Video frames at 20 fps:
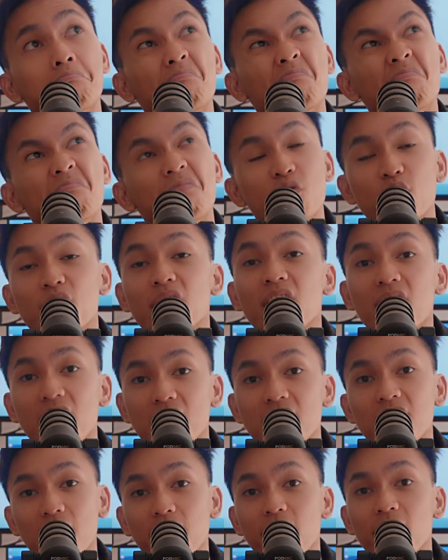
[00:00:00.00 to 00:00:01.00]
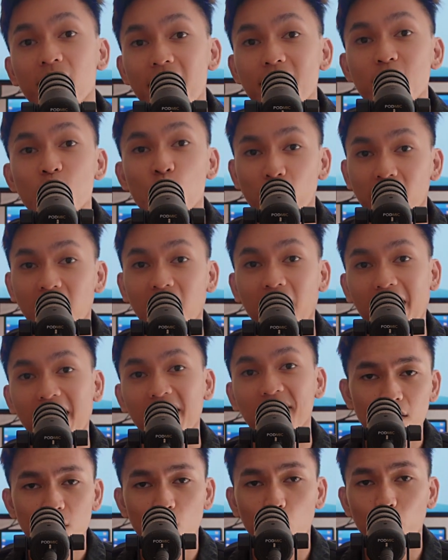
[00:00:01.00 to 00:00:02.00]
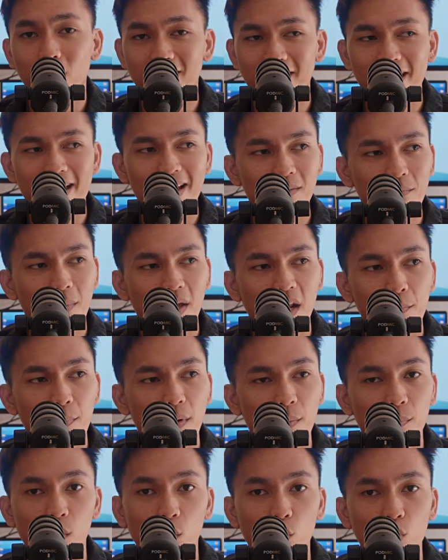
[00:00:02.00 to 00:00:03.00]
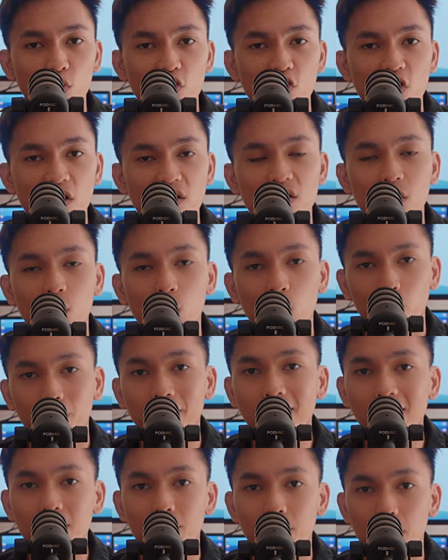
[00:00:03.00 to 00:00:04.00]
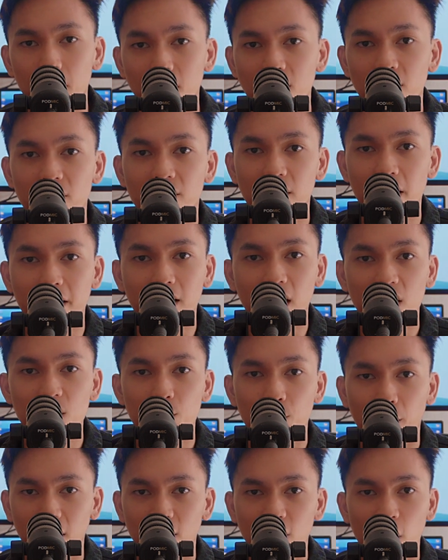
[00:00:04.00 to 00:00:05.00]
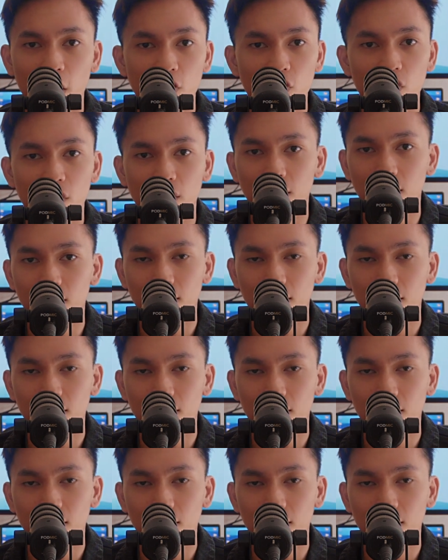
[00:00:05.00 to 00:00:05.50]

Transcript: You see, it's even less 20K. So with that, many people would just quit because of that expectation.